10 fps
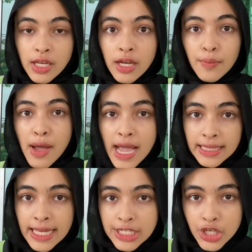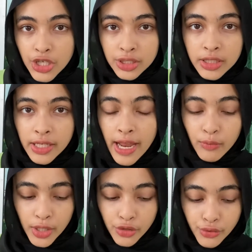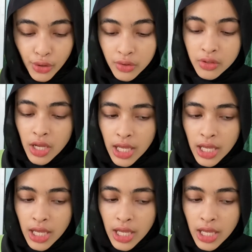eyelash curler and when you don't?